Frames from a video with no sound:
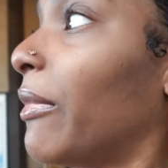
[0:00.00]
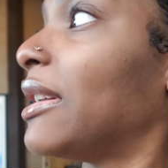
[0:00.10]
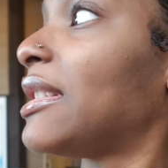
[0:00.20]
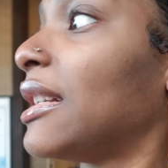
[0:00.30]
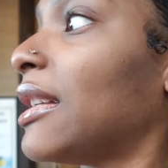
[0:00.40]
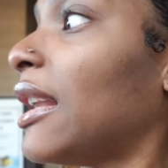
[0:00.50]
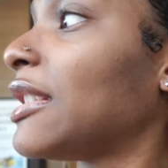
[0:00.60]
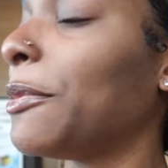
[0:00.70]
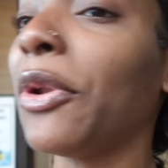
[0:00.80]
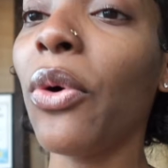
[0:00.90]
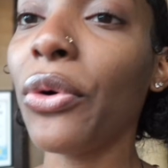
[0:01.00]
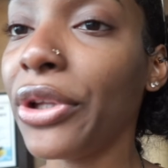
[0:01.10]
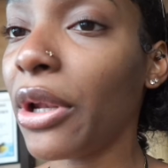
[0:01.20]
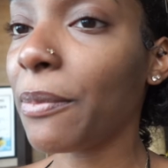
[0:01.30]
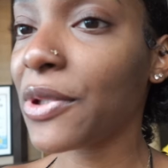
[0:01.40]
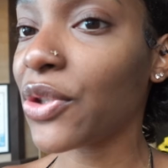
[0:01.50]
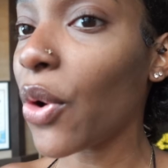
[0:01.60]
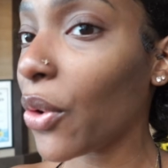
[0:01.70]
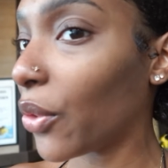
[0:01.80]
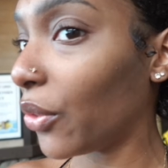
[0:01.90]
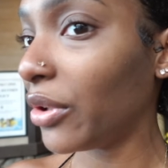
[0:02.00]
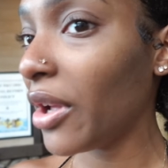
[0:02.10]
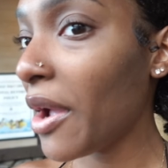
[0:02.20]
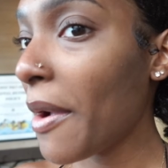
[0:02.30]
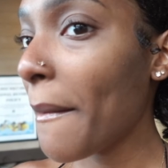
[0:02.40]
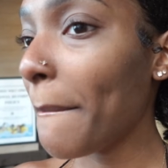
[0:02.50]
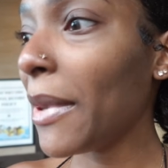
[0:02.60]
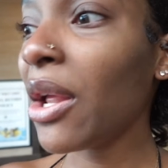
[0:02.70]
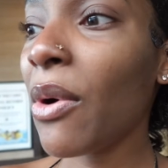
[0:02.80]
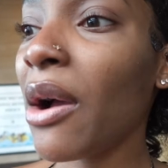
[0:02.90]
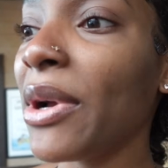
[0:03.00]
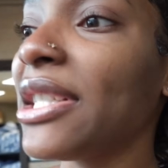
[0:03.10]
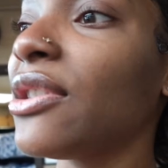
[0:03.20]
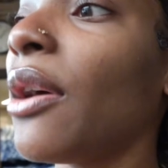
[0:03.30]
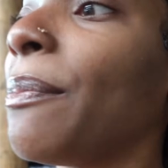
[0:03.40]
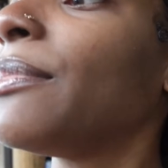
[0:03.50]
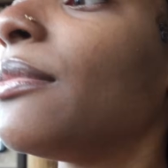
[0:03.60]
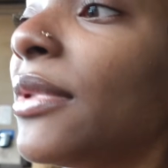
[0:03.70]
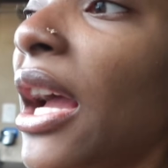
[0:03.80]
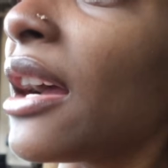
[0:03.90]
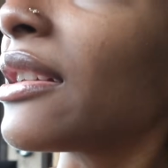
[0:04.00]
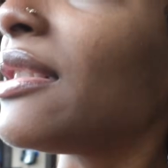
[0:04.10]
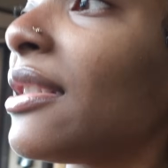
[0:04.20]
market, and it's been holding up so good. I don't want to wet it up. Thanks.